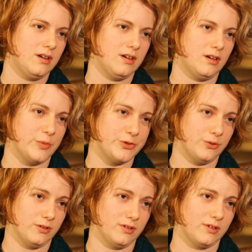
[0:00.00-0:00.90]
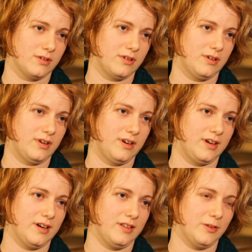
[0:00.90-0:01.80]
am a tutor,
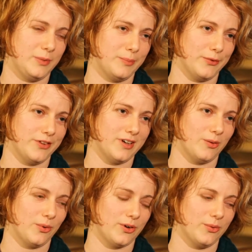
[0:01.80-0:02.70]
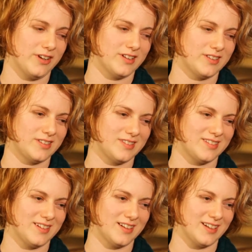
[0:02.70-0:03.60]
and the people that I work with
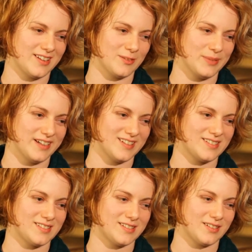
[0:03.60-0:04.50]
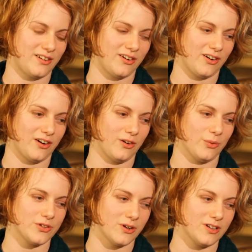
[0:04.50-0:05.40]
that I like the best are
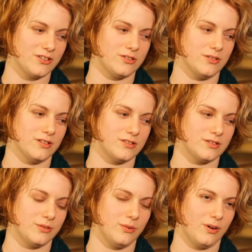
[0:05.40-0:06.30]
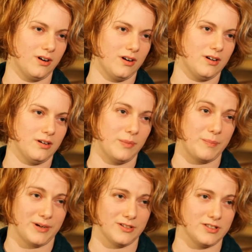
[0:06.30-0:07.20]
returning students who are my
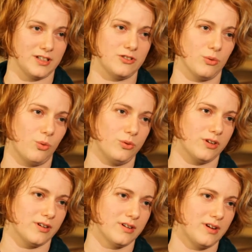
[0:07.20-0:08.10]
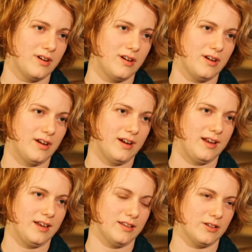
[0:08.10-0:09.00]
parents' age or older.
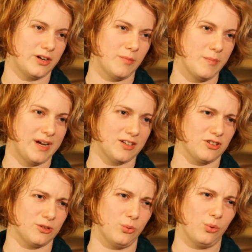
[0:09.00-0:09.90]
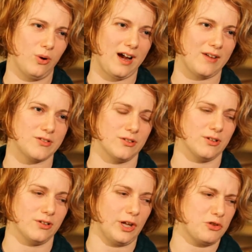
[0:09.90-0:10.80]
And they're coming back to school
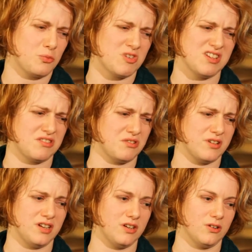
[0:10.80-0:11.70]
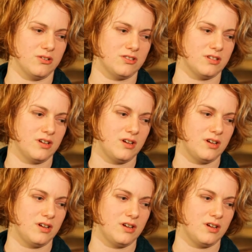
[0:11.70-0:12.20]
after like 20, 30 years